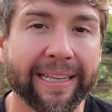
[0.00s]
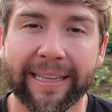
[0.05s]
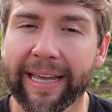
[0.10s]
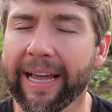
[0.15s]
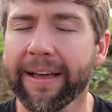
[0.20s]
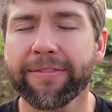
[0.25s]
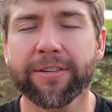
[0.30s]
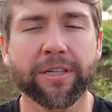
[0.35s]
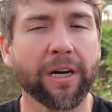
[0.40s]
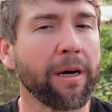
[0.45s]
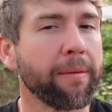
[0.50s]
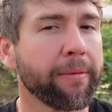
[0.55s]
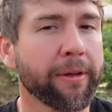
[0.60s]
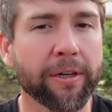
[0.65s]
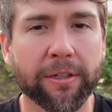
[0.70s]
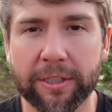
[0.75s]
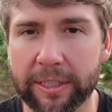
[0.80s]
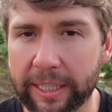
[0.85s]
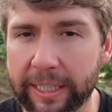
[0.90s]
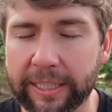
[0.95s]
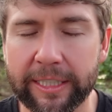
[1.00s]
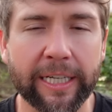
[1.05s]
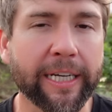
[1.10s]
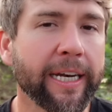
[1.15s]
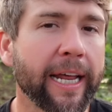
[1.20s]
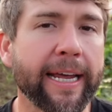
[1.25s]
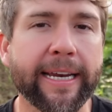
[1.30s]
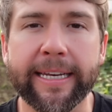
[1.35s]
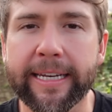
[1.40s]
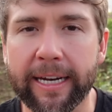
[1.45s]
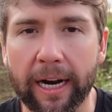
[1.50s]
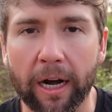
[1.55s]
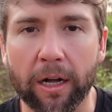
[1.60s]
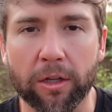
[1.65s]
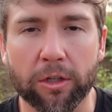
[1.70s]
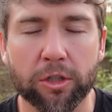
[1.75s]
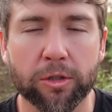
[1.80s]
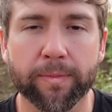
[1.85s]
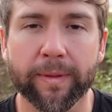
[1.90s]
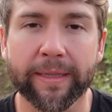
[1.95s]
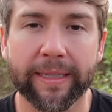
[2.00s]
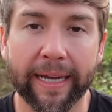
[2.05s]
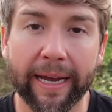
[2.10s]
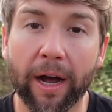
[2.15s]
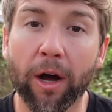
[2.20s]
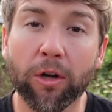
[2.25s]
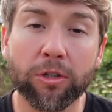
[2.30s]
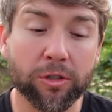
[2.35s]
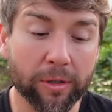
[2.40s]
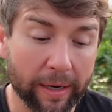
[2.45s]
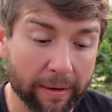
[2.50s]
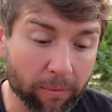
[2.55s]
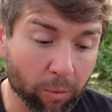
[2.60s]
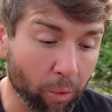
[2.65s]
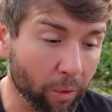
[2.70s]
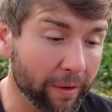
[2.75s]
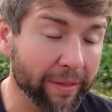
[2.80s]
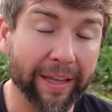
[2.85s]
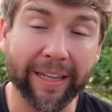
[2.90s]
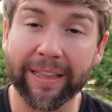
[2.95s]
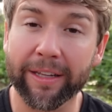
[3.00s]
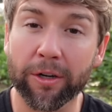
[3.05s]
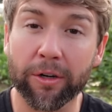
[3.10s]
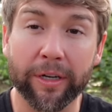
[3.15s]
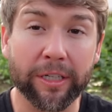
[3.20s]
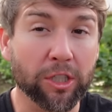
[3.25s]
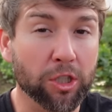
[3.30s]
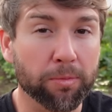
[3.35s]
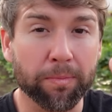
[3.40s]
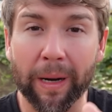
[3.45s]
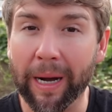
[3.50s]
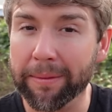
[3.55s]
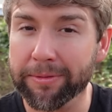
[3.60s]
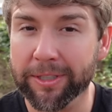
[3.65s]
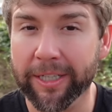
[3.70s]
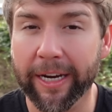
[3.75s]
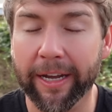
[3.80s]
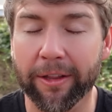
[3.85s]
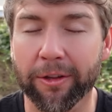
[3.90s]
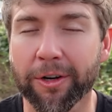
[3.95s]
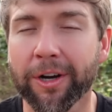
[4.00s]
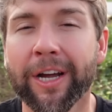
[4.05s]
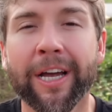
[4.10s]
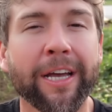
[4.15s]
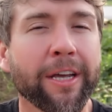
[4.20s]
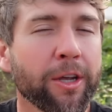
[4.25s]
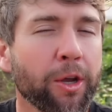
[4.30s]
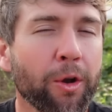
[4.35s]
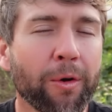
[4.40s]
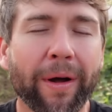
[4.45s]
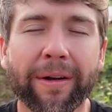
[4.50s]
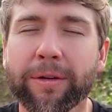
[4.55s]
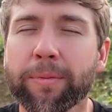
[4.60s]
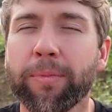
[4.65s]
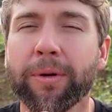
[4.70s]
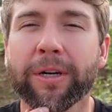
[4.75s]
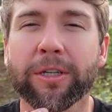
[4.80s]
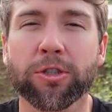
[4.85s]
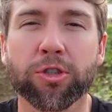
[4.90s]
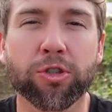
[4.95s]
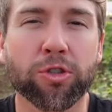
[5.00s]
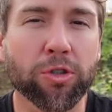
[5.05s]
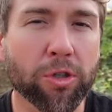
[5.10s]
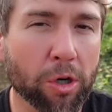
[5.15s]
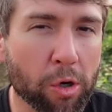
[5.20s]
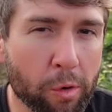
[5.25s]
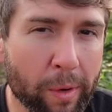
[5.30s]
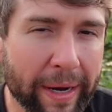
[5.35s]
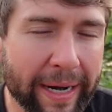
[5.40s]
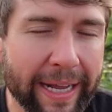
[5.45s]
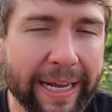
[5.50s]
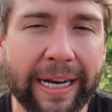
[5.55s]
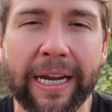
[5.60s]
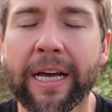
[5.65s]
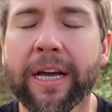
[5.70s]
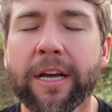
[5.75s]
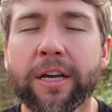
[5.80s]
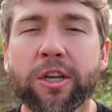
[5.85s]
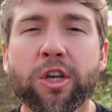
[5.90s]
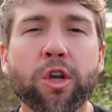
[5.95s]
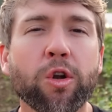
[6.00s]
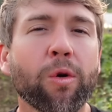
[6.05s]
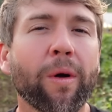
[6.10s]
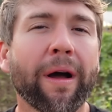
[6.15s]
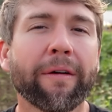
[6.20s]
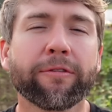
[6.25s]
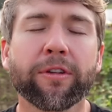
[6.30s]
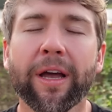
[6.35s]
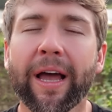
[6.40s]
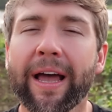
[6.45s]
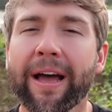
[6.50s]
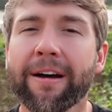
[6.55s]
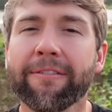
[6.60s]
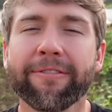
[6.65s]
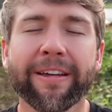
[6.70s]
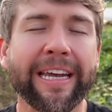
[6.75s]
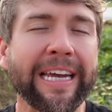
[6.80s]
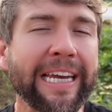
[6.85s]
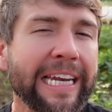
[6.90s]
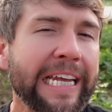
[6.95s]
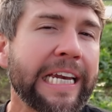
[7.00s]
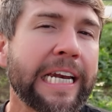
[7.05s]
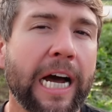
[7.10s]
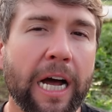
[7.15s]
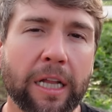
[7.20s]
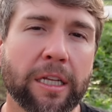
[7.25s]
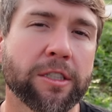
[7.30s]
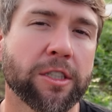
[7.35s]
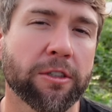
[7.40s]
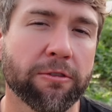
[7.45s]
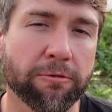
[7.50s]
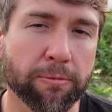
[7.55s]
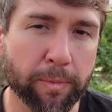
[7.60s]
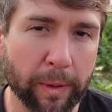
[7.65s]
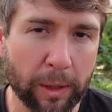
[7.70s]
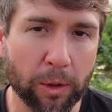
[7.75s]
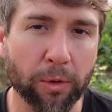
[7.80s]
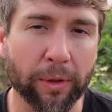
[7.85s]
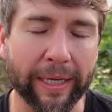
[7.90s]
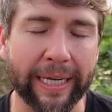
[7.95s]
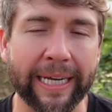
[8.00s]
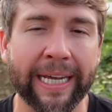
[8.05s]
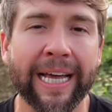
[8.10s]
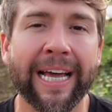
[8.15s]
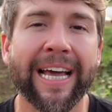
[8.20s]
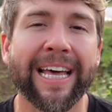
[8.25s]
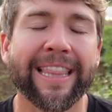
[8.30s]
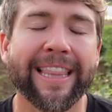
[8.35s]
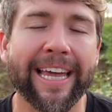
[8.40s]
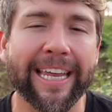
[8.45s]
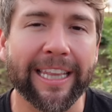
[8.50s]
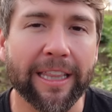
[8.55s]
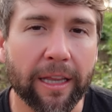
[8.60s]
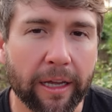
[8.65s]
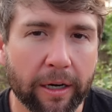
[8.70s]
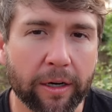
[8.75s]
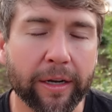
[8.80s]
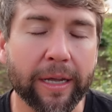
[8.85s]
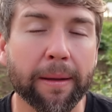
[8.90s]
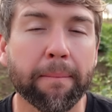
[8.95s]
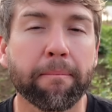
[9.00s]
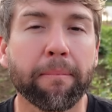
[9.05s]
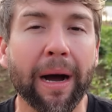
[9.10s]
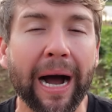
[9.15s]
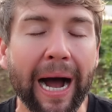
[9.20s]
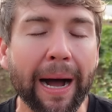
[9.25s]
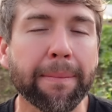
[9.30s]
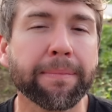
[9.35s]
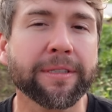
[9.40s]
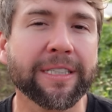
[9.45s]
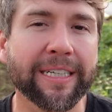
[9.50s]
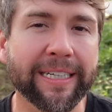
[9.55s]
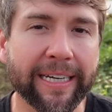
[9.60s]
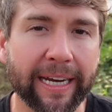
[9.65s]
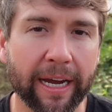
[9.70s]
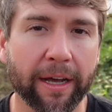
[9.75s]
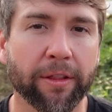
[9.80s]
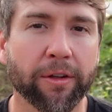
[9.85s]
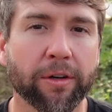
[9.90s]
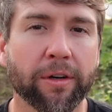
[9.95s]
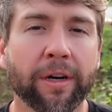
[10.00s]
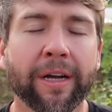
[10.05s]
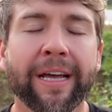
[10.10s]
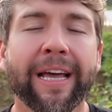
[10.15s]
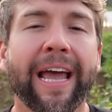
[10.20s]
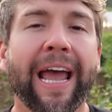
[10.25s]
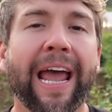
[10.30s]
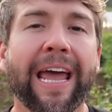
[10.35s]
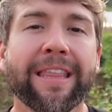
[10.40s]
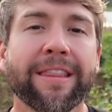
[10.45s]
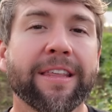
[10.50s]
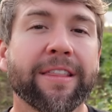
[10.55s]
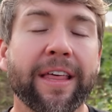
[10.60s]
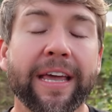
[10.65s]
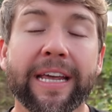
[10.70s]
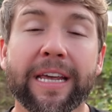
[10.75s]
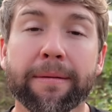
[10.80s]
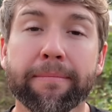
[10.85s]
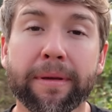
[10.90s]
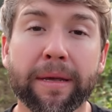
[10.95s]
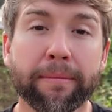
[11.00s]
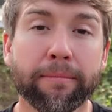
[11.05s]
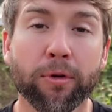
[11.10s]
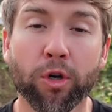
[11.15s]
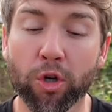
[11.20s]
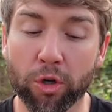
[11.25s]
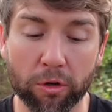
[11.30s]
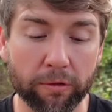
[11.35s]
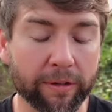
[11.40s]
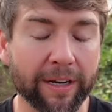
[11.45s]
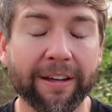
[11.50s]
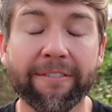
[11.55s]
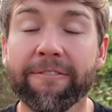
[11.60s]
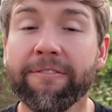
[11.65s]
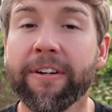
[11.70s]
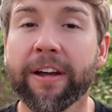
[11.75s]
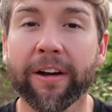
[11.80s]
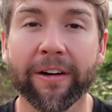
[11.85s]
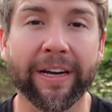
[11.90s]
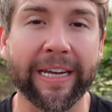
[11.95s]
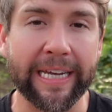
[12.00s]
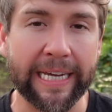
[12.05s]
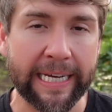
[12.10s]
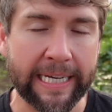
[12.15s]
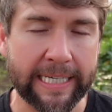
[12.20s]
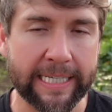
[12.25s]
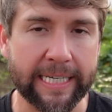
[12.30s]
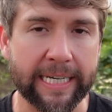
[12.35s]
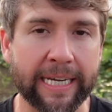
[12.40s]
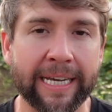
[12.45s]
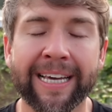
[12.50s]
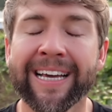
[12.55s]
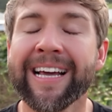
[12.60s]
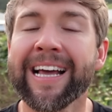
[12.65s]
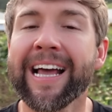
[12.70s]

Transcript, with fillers: They have some that are sixty and eighty dollars, but they also have one that literally just pops together. You don't have to put a screw in it. You don't have to have any knowledge of building. They literally pop together, and then they can be moved very easy.